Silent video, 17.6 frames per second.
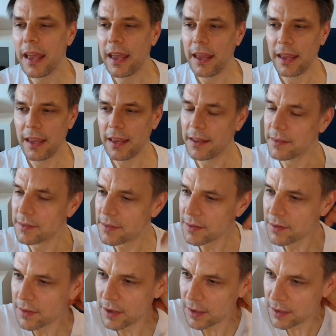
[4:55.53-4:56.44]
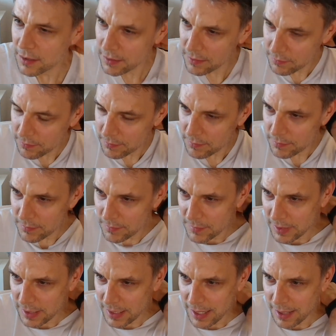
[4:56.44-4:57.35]
And the
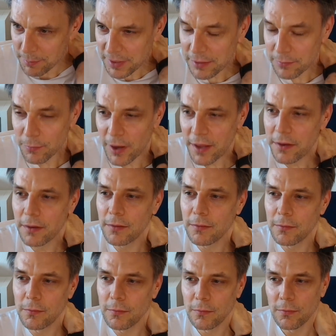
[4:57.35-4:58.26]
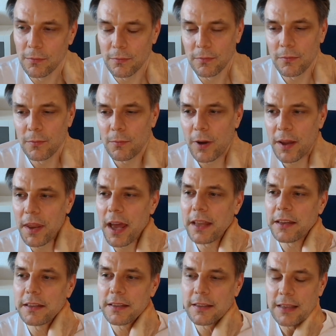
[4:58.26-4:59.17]
I mean, when
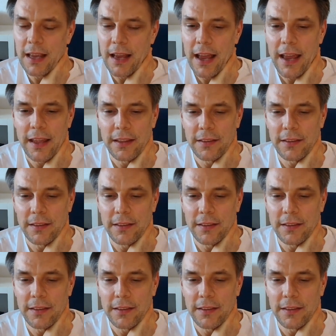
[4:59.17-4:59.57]
I decide